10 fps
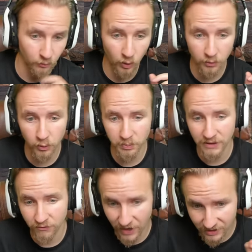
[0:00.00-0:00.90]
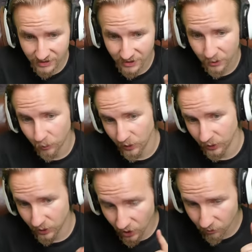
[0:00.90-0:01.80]
One will be vents with a
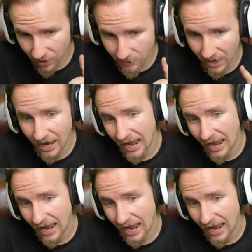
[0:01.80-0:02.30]
gun rammer,